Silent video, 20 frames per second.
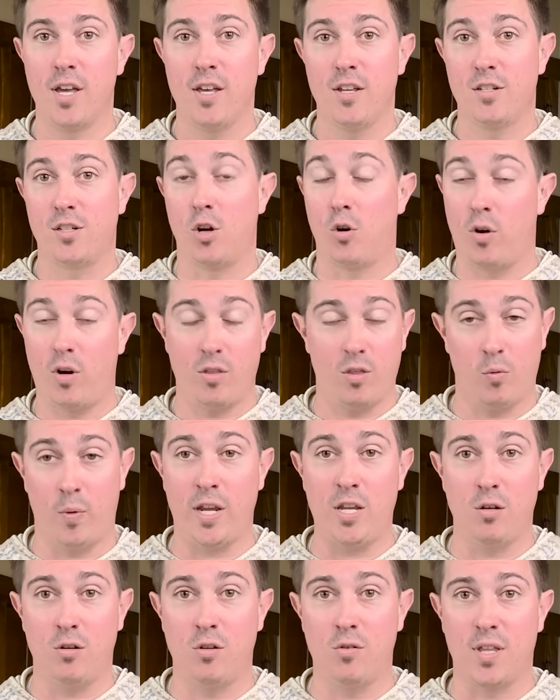So the way
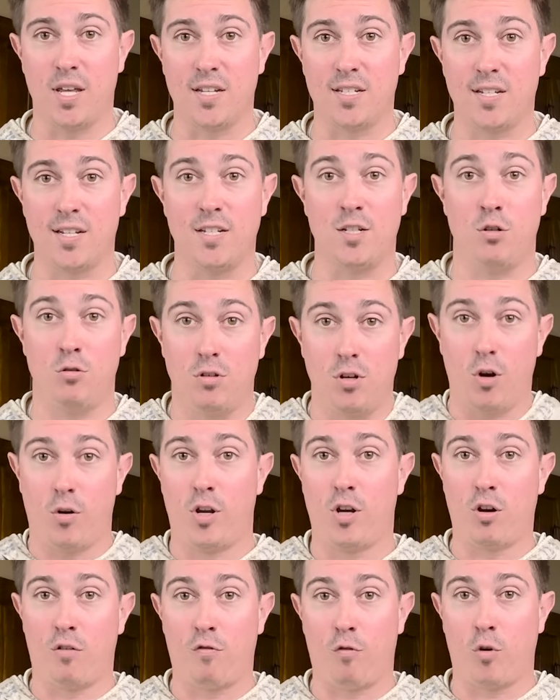you do this is you go to
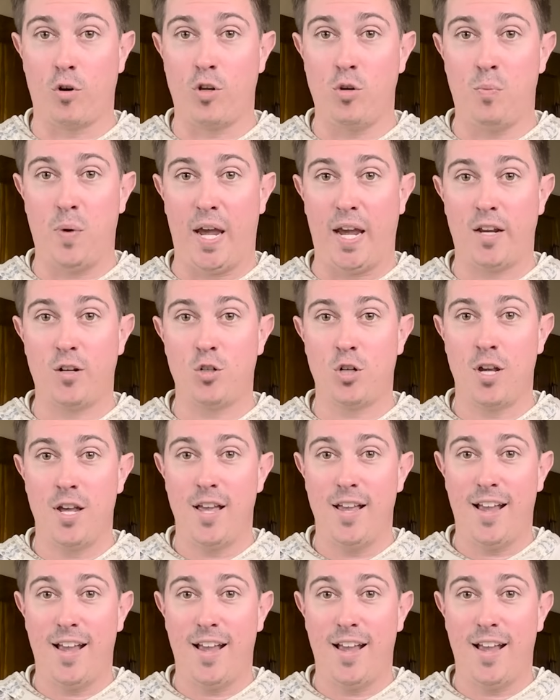your For You page